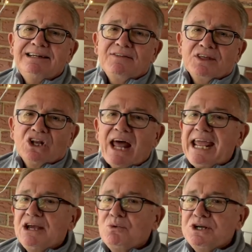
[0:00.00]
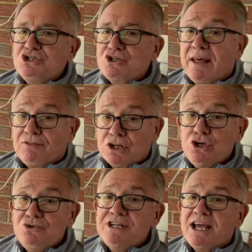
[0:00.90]
the language that the
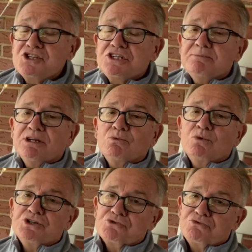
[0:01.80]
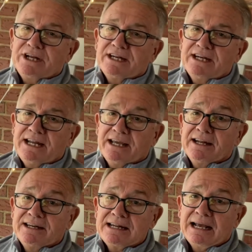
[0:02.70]
New Testament was written
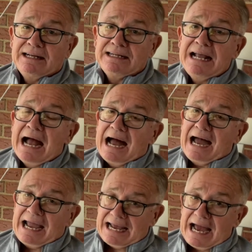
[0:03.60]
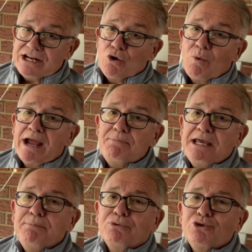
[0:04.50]
in. I, know why
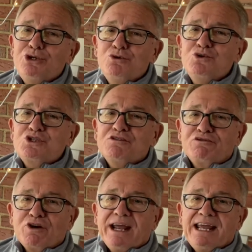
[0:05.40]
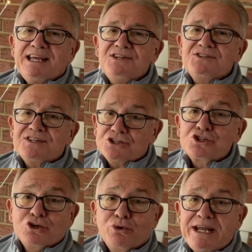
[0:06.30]
people use the phrase, it's
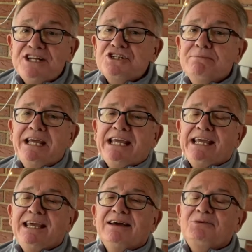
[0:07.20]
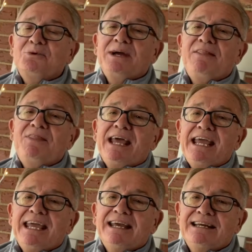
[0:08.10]
Greek to me, when
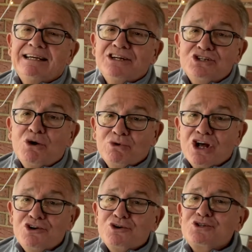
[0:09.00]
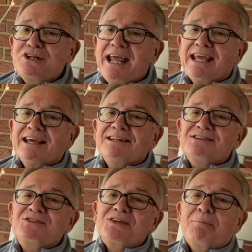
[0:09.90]
they don't understand
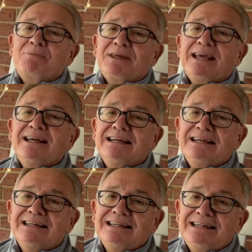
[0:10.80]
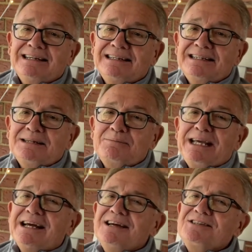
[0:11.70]
something.
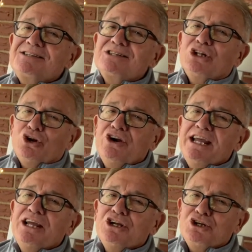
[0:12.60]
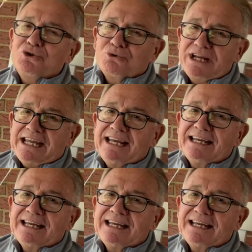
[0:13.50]
Because learning Greek,